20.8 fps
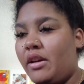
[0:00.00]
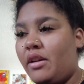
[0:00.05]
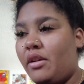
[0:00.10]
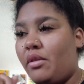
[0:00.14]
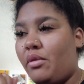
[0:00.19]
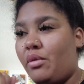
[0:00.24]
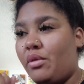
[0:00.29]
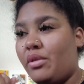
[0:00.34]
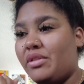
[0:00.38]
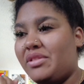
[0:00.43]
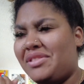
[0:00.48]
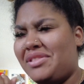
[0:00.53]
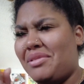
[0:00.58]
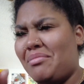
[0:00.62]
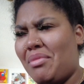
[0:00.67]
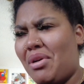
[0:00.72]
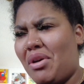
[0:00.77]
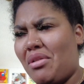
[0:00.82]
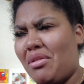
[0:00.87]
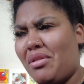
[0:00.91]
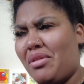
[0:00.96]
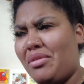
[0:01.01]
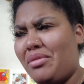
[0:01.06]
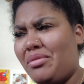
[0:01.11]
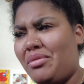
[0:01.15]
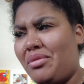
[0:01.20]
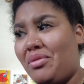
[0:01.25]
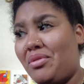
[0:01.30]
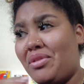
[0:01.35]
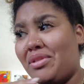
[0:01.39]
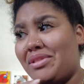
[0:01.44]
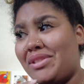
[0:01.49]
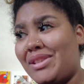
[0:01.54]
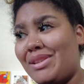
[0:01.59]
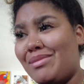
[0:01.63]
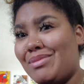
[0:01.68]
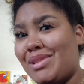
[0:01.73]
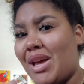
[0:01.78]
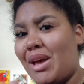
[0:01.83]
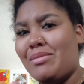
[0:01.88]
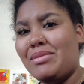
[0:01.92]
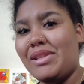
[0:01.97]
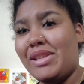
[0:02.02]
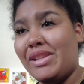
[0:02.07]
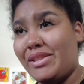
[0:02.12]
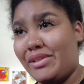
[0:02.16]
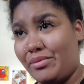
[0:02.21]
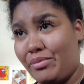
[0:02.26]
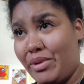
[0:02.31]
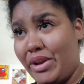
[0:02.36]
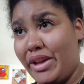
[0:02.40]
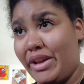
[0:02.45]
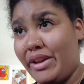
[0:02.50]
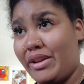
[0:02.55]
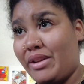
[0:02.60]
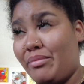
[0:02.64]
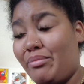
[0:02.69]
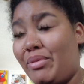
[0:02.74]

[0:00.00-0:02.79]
or tomorrow or sometimes this week